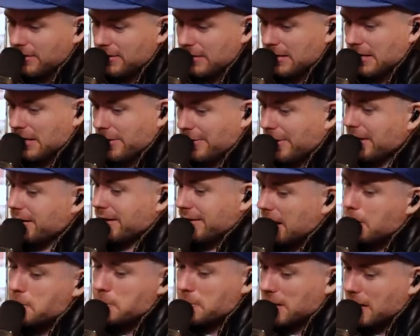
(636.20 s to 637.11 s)
So your
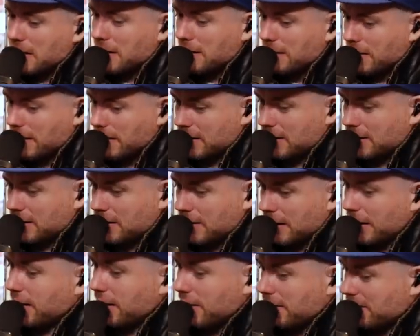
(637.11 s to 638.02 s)
one grabbed me anyway into
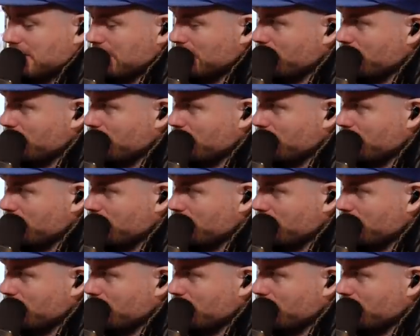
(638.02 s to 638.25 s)
the toilet.